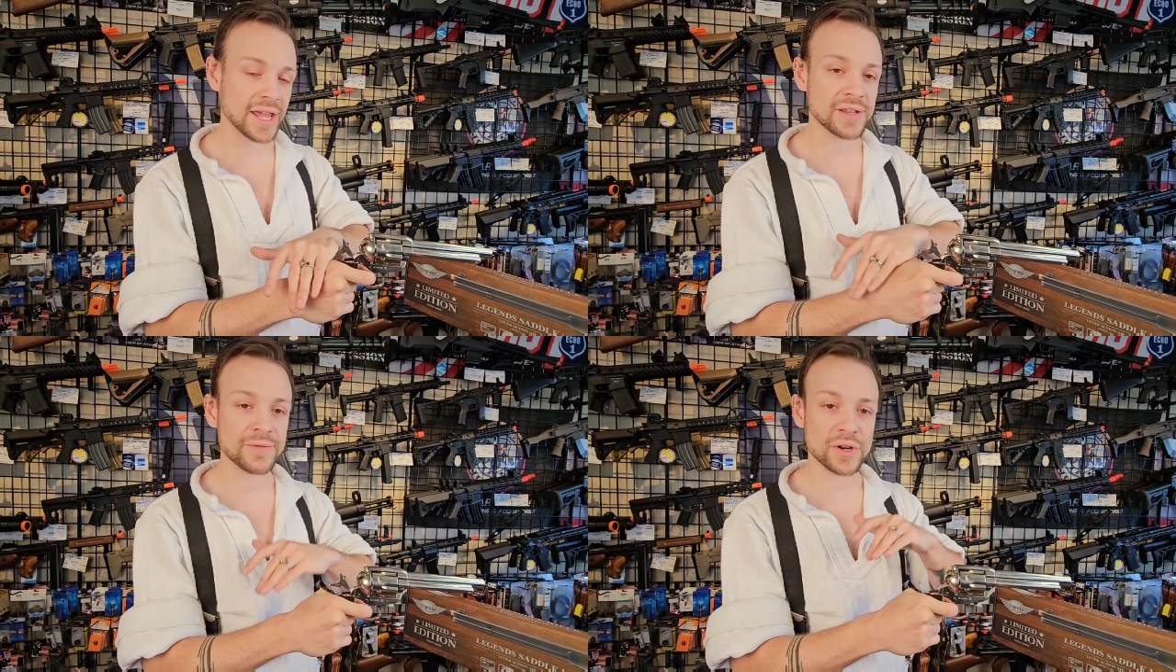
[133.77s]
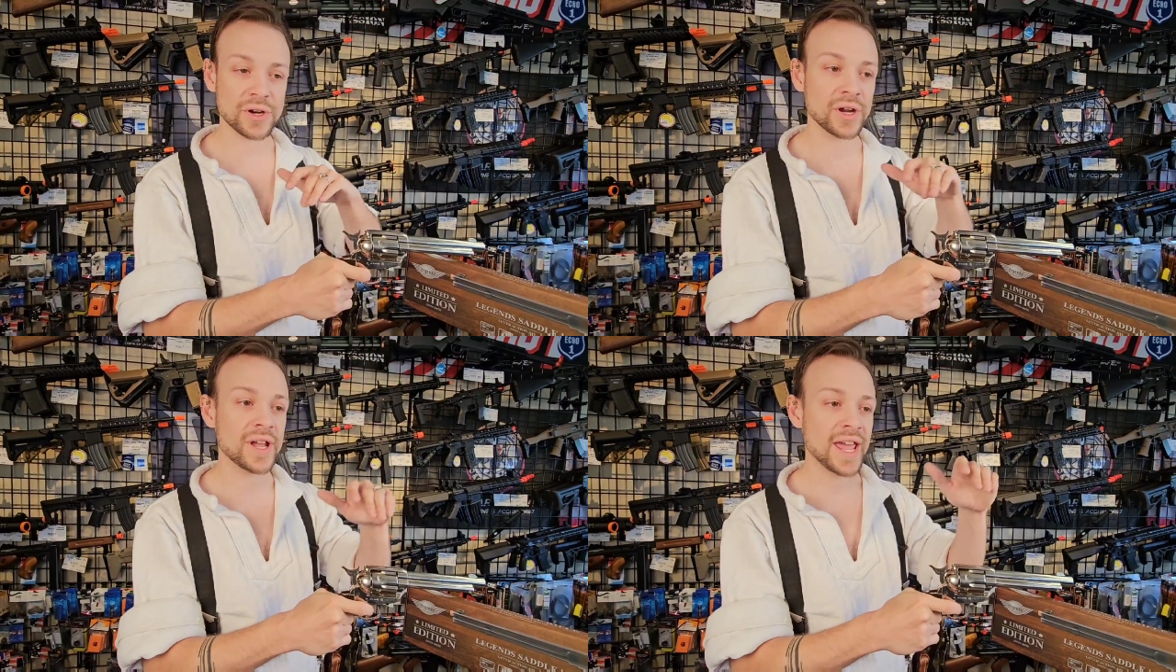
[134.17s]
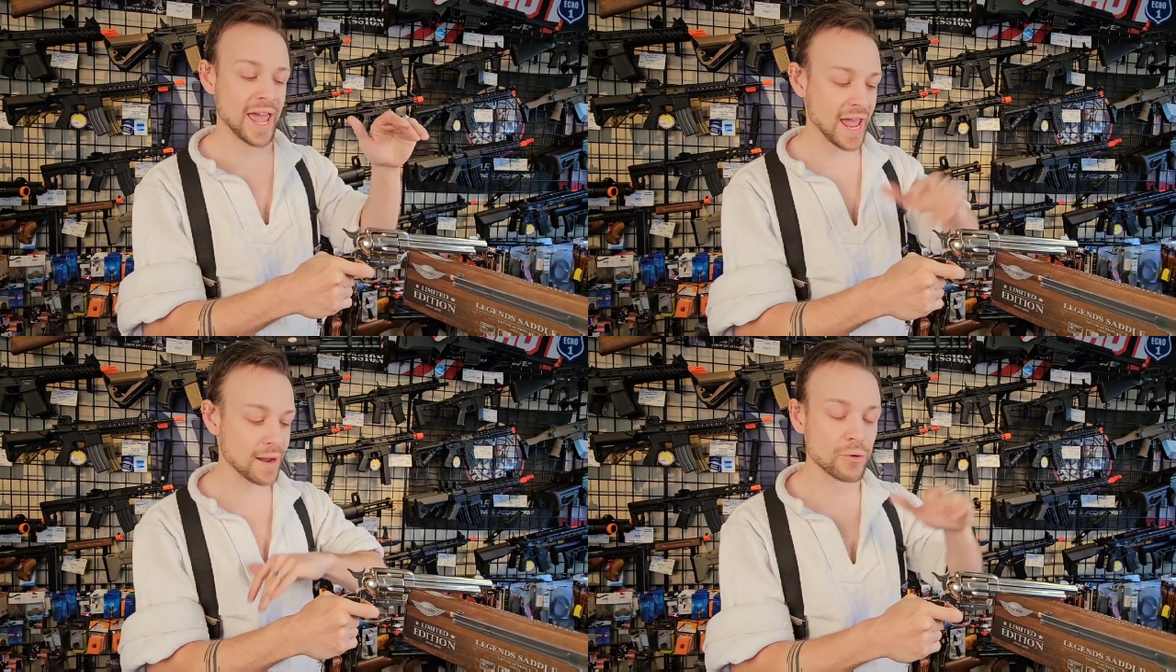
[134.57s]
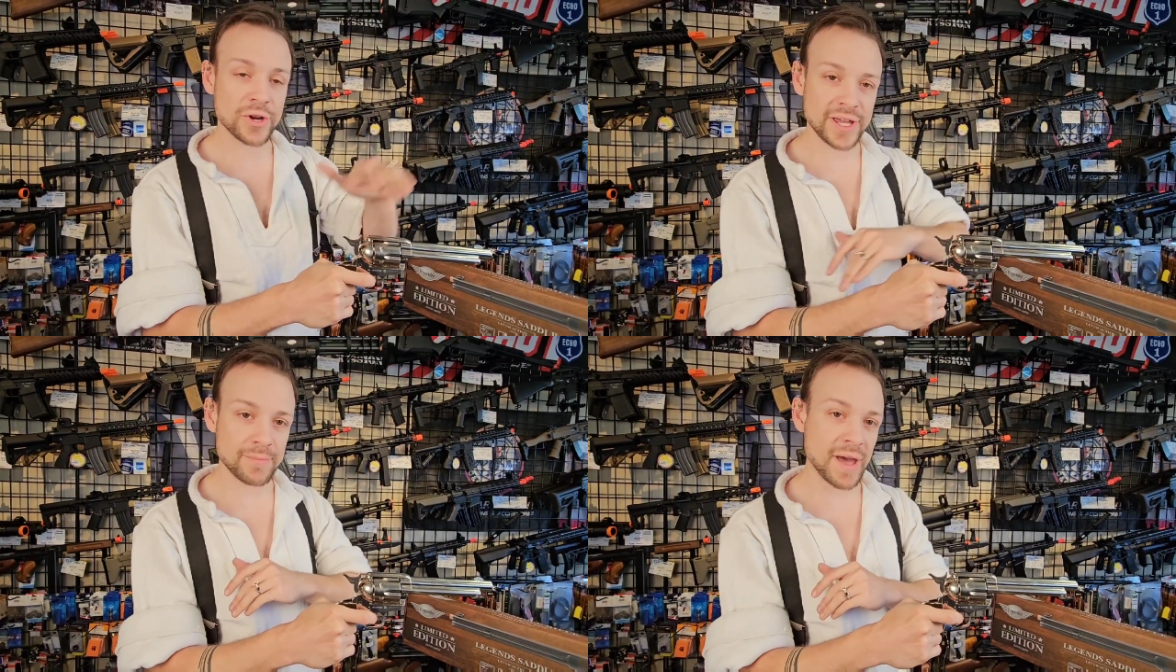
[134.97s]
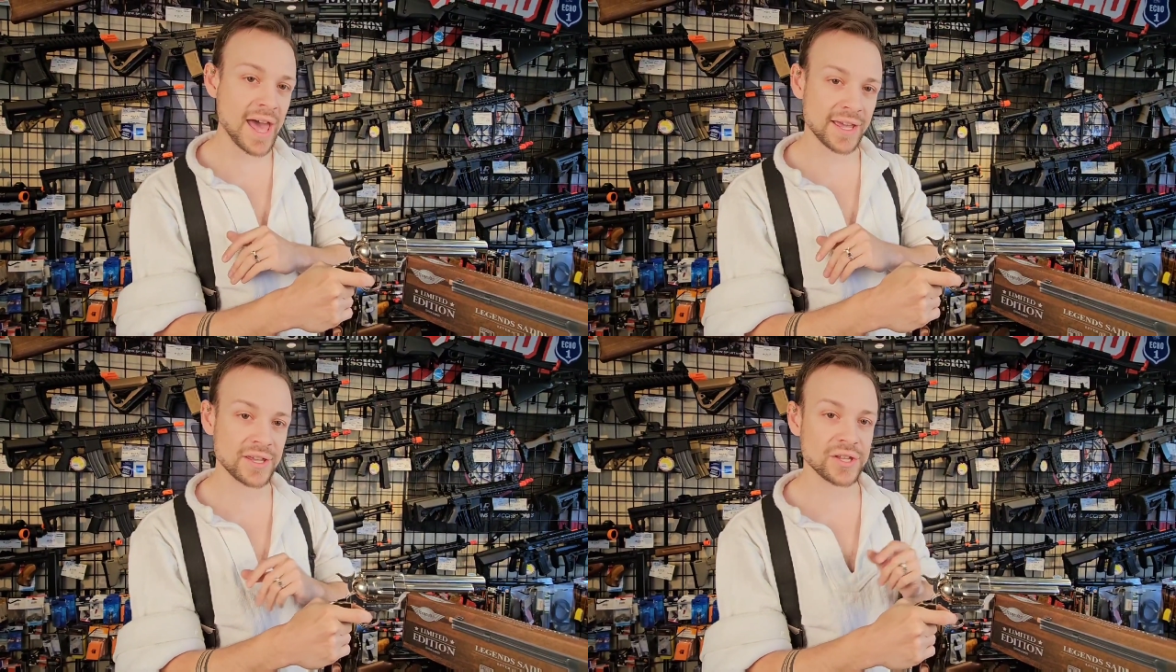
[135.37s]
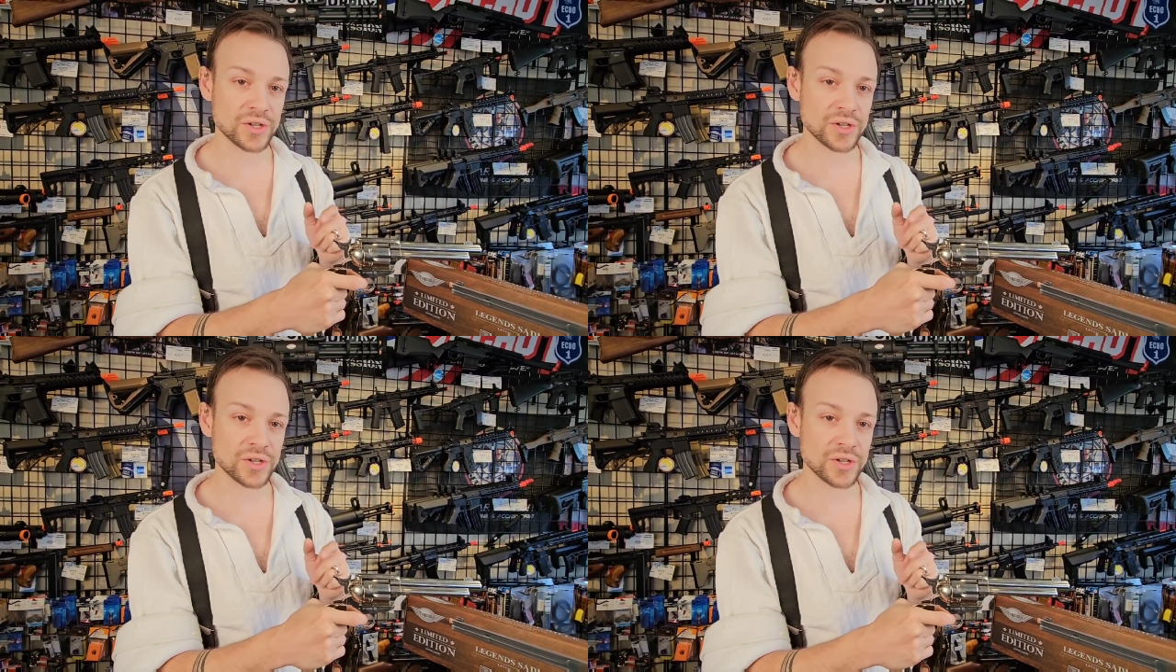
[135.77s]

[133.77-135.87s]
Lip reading: And if you're hammering it back,